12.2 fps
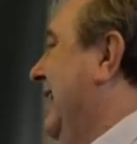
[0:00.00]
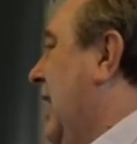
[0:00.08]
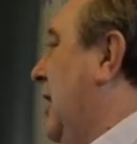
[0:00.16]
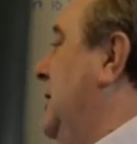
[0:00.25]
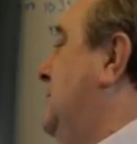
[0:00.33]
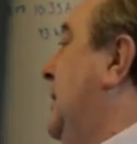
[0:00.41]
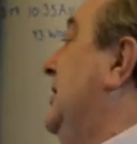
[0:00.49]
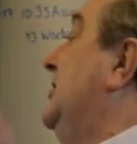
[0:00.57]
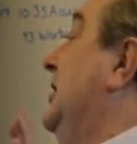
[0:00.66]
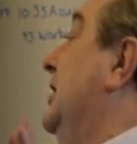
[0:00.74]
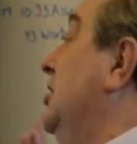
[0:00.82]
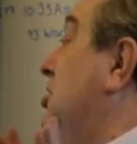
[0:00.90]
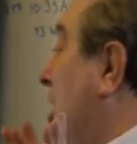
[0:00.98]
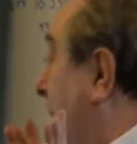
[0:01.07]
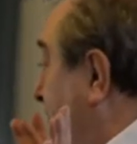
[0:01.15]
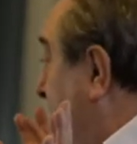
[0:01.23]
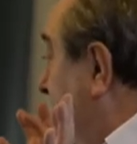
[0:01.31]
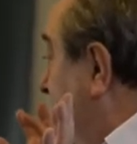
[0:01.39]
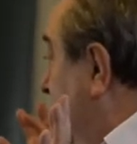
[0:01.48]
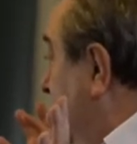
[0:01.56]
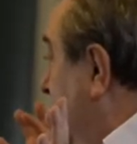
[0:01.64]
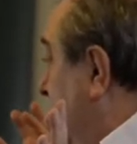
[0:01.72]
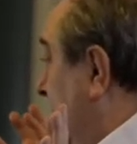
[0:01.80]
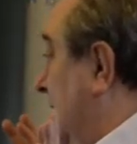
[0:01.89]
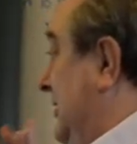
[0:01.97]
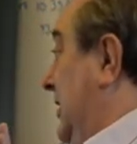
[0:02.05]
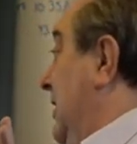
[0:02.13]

Only piece that can jump is a